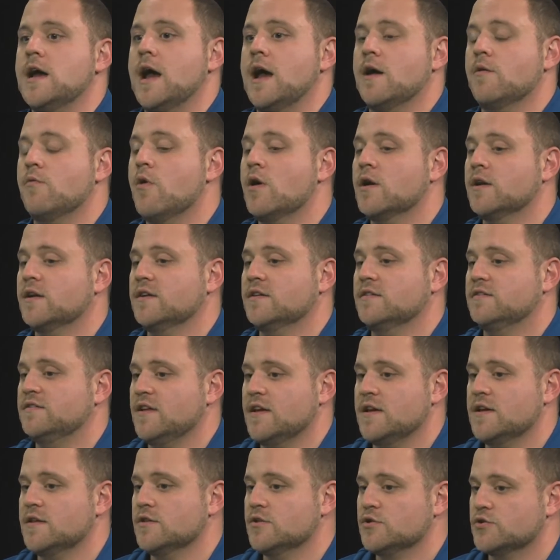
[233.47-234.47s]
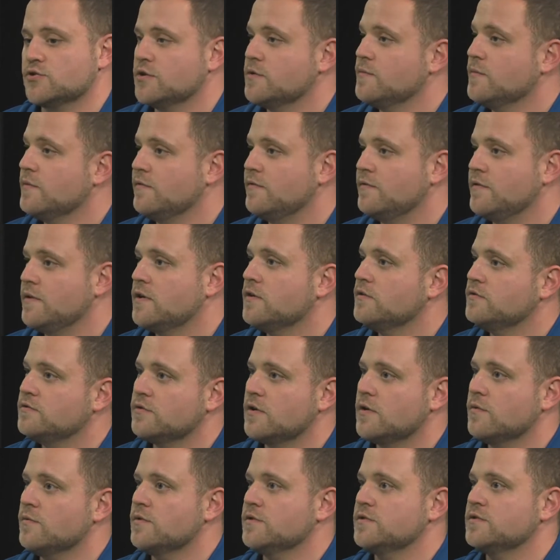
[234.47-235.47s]
I wanted to stay in the treatment field,
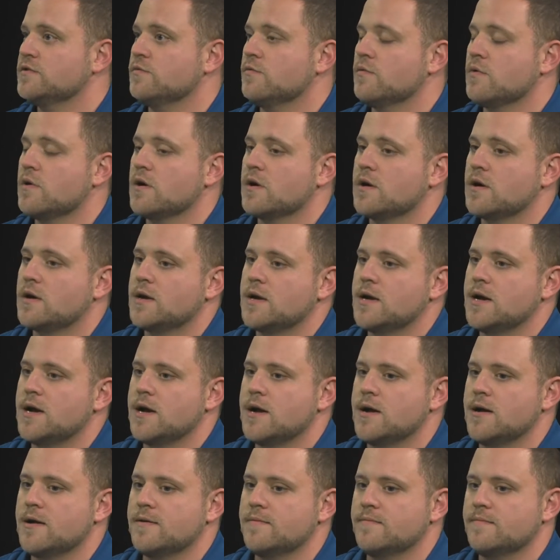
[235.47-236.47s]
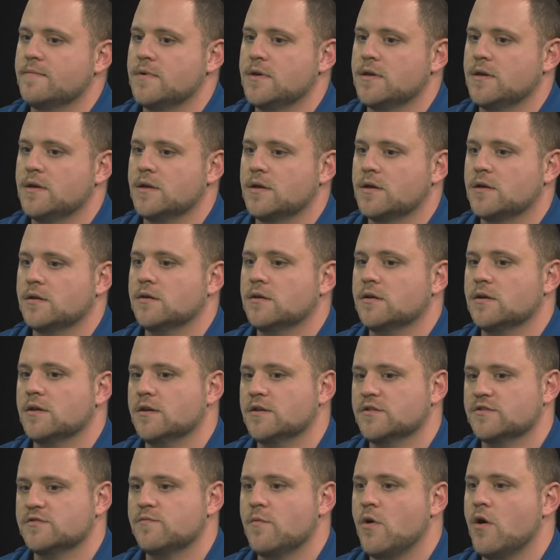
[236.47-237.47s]
so I went to work in
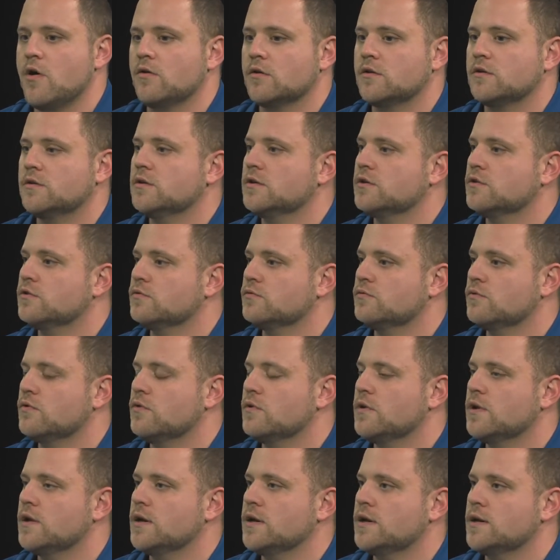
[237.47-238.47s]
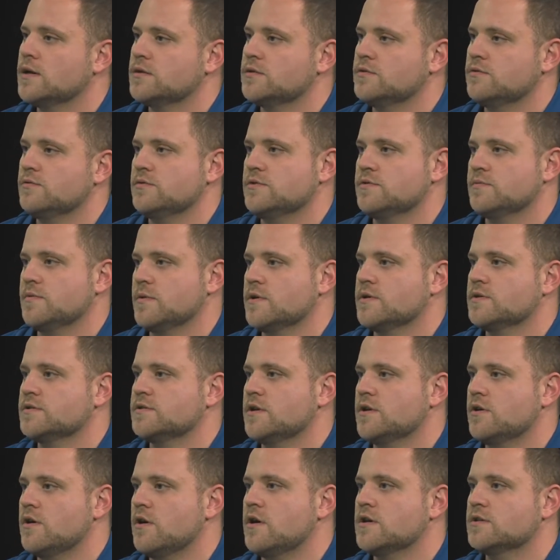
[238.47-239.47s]
a smaller clinical role at Tewksbury
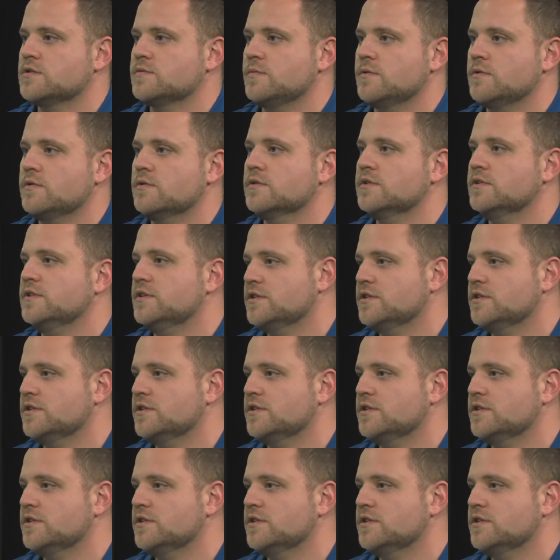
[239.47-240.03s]
State Hospital in the